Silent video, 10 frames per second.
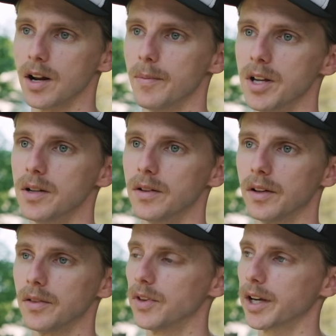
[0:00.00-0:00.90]
I mean,
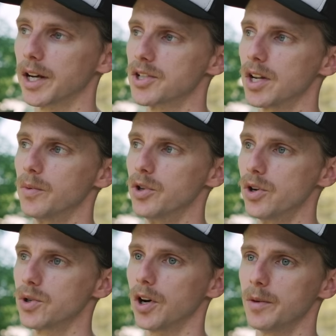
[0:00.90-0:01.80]
like I said, when
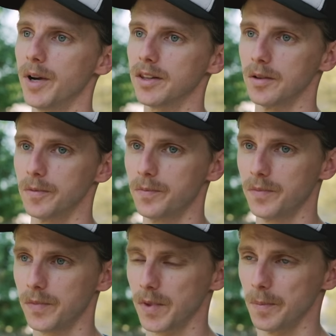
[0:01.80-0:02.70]
you're talking about
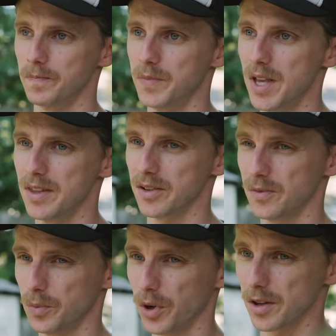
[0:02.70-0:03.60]

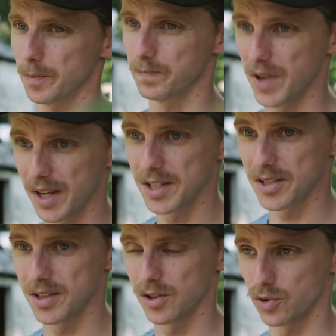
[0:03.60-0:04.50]
one of the
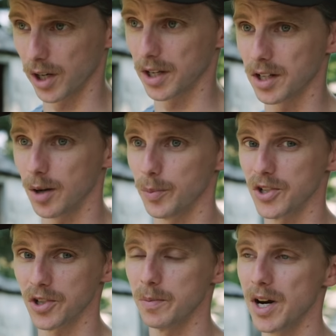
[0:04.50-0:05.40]
biggest trucking
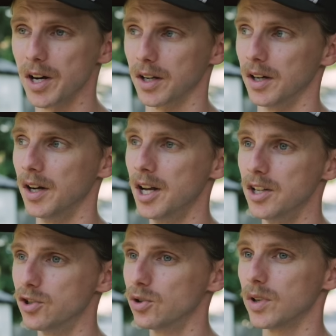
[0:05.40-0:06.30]
companies in America,
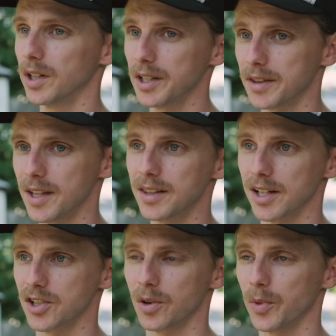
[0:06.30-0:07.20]
do you really think
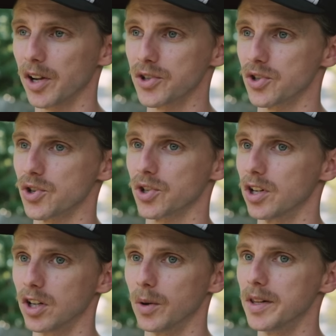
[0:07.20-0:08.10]
that someone else is just going
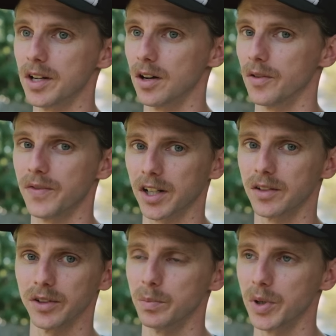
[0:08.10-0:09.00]
to go in there and
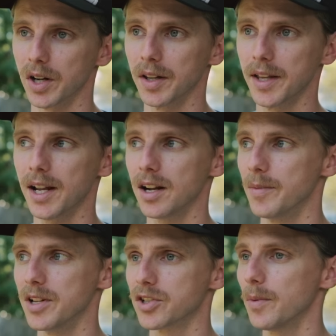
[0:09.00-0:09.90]
effectively bid on that? I
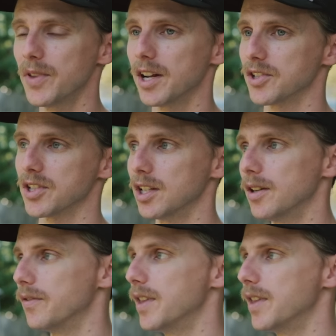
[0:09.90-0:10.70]
mean, something has to give.